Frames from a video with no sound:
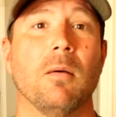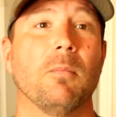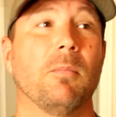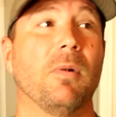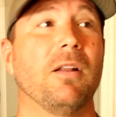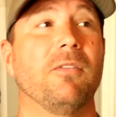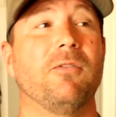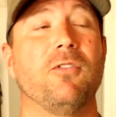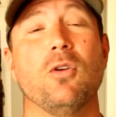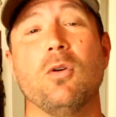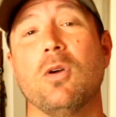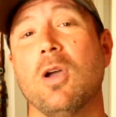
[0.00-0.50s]

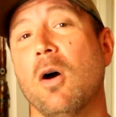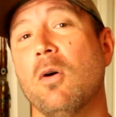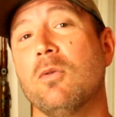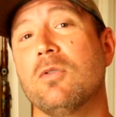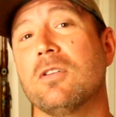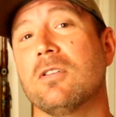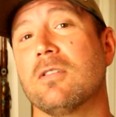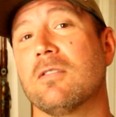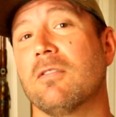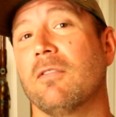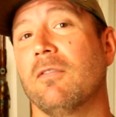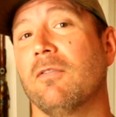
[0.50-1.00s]
But if you go
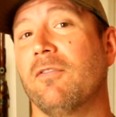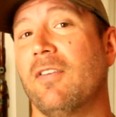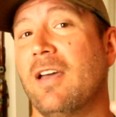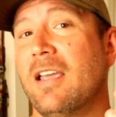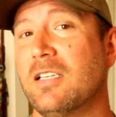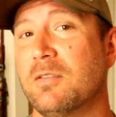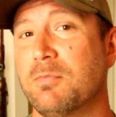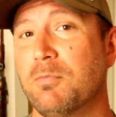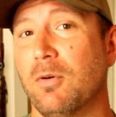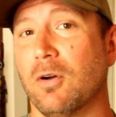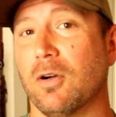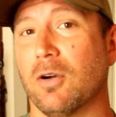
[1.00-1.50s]
to some
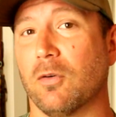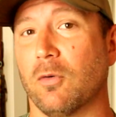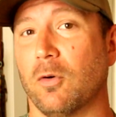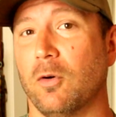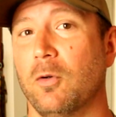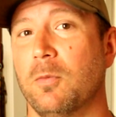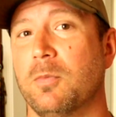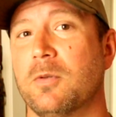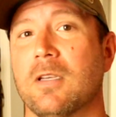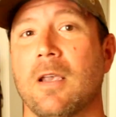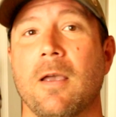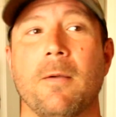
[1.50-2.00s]
Facebook
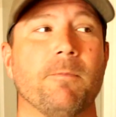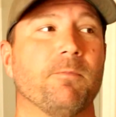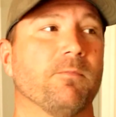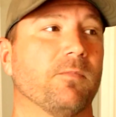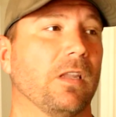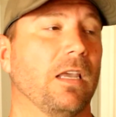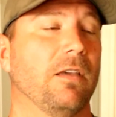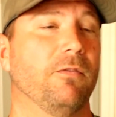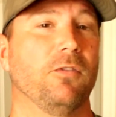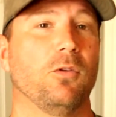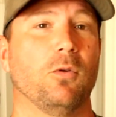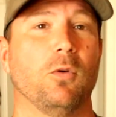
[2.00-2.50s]
groups,
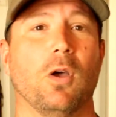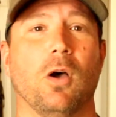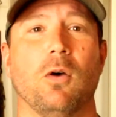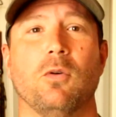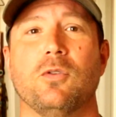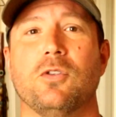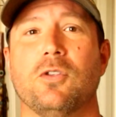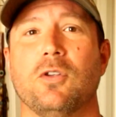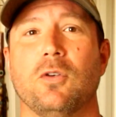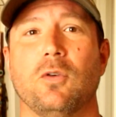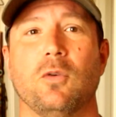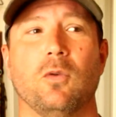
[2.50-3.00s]
if you
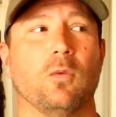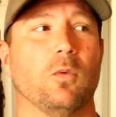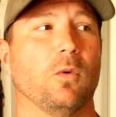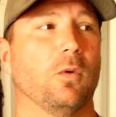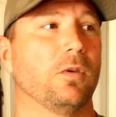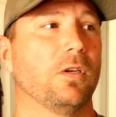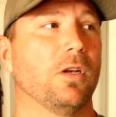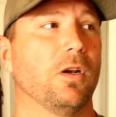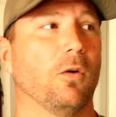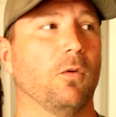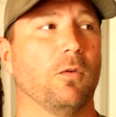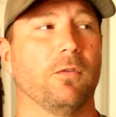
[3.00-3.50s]
go to,
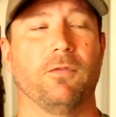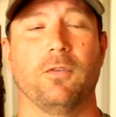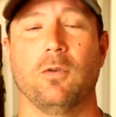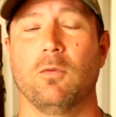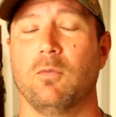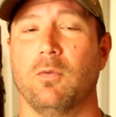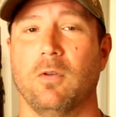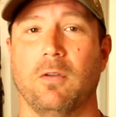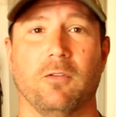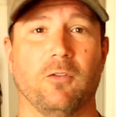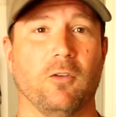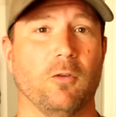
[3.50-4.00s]
you know, if
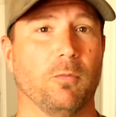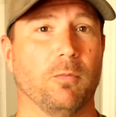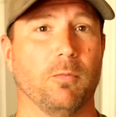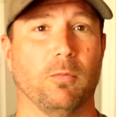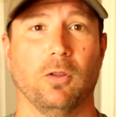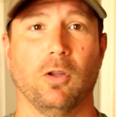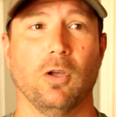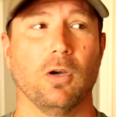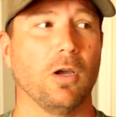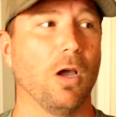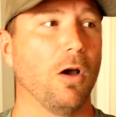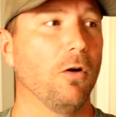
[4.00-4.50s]
you if you
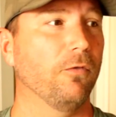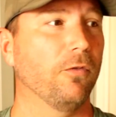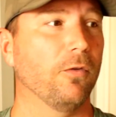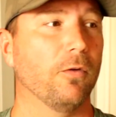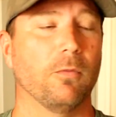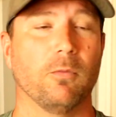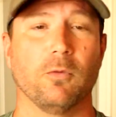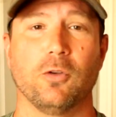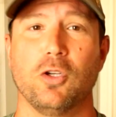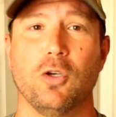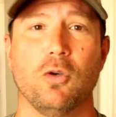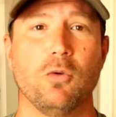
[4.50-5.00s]
look
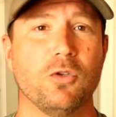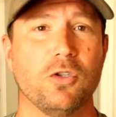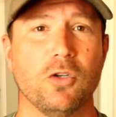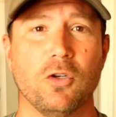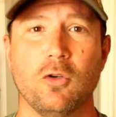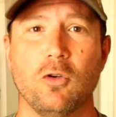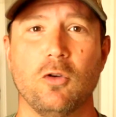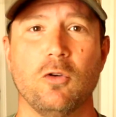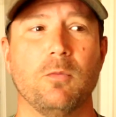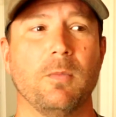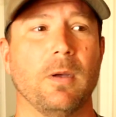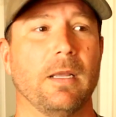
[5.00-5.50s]
over
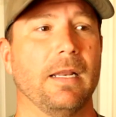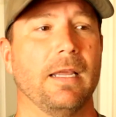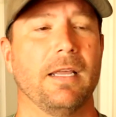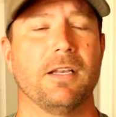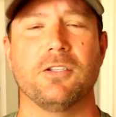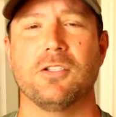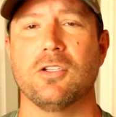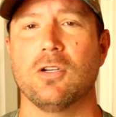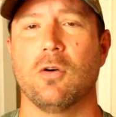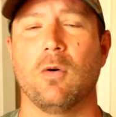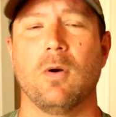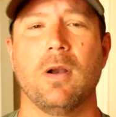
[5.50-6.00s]
YouTube and
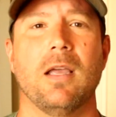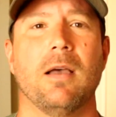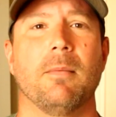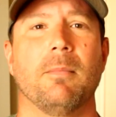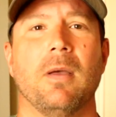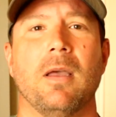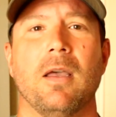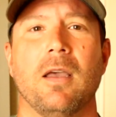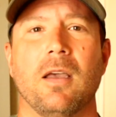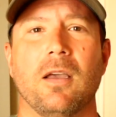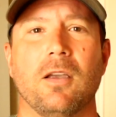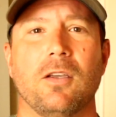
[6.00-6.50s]

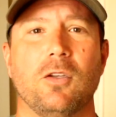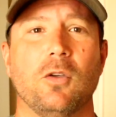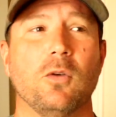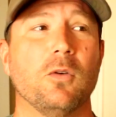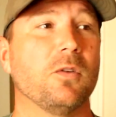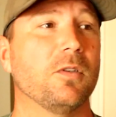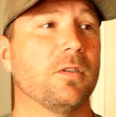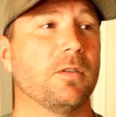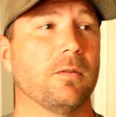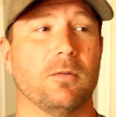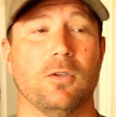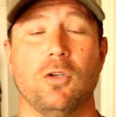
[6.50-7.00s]
Instagram,
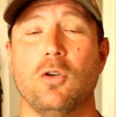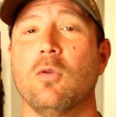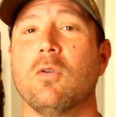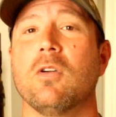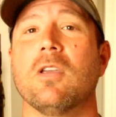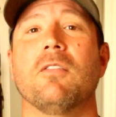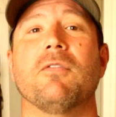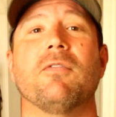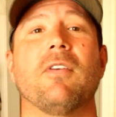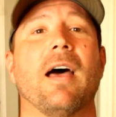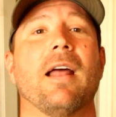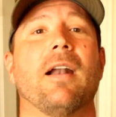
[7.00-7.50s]
you'll you
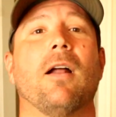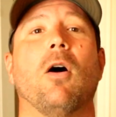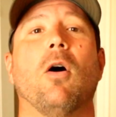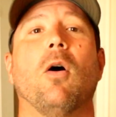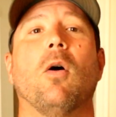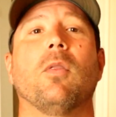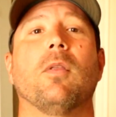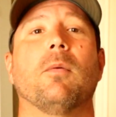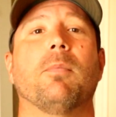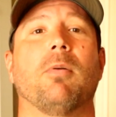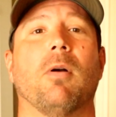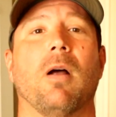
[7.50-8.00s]
can find
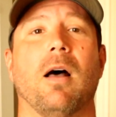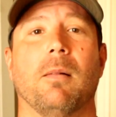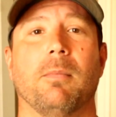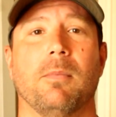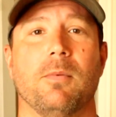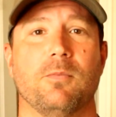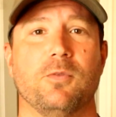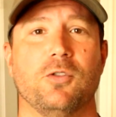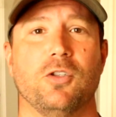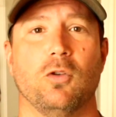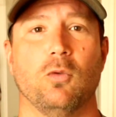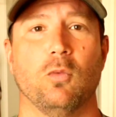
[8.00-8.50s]
all the
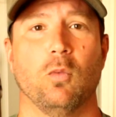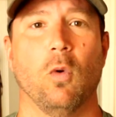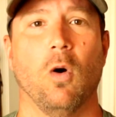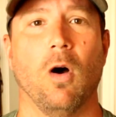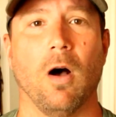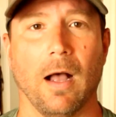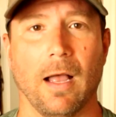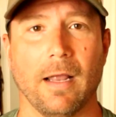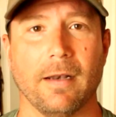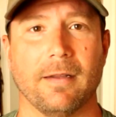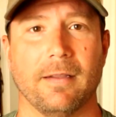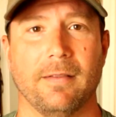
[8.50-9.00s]
problems you
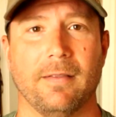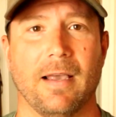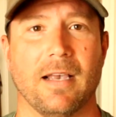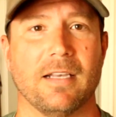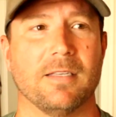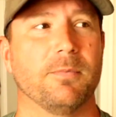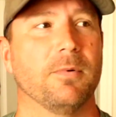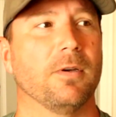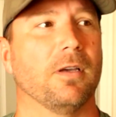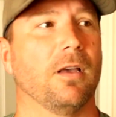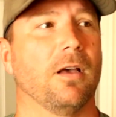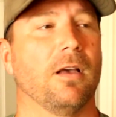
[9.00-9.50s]
want, and
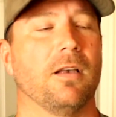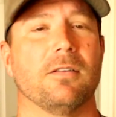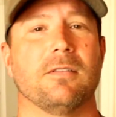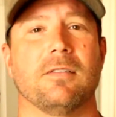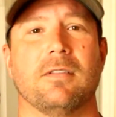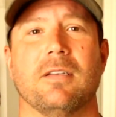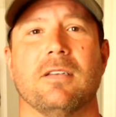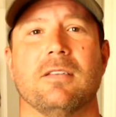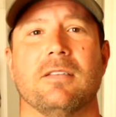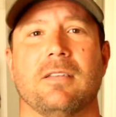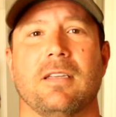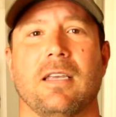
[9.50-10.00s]
that's
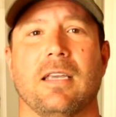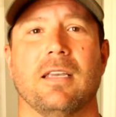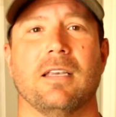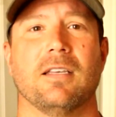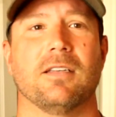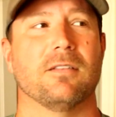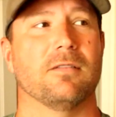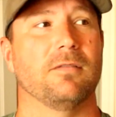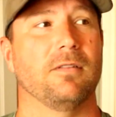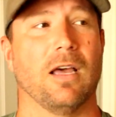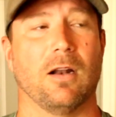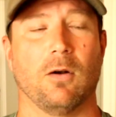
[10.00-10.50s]
because this thing
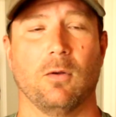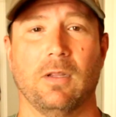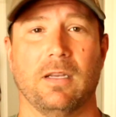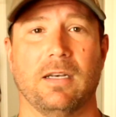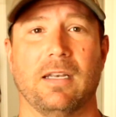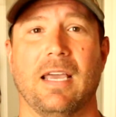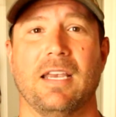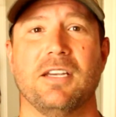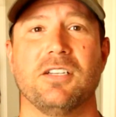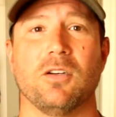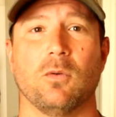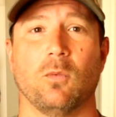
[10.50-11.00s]
is not only
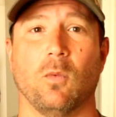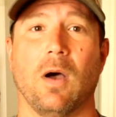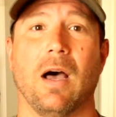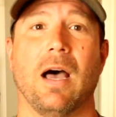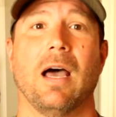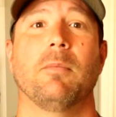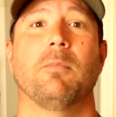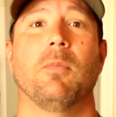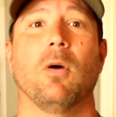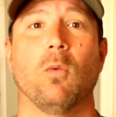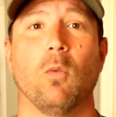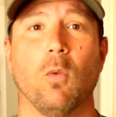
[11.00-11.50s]

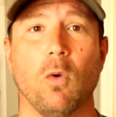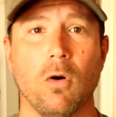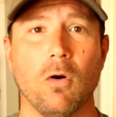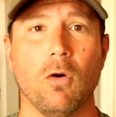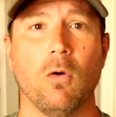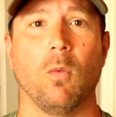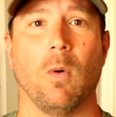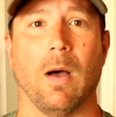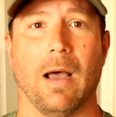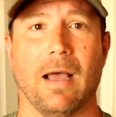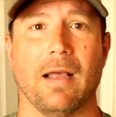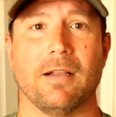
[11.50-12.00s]
nationwide but
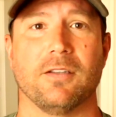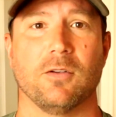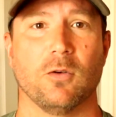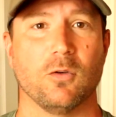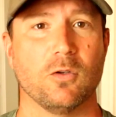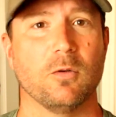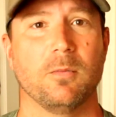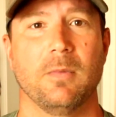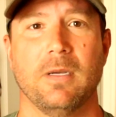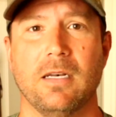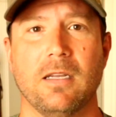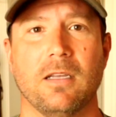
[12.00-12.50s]
worldwide.
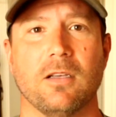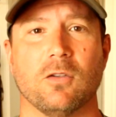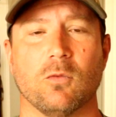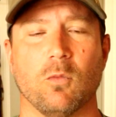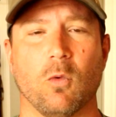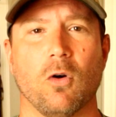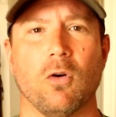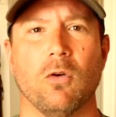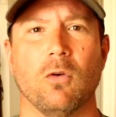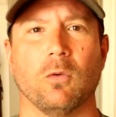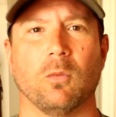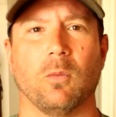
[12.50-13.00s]
Social media is
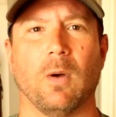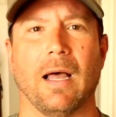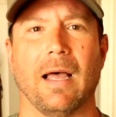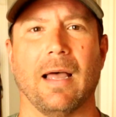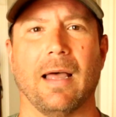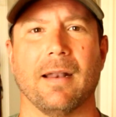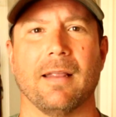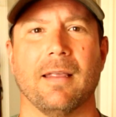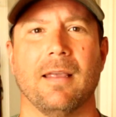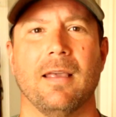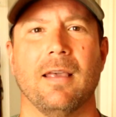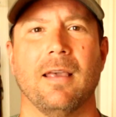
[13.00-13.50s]

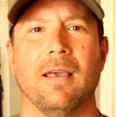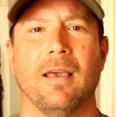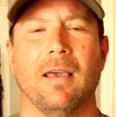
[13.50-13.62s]
worldwide.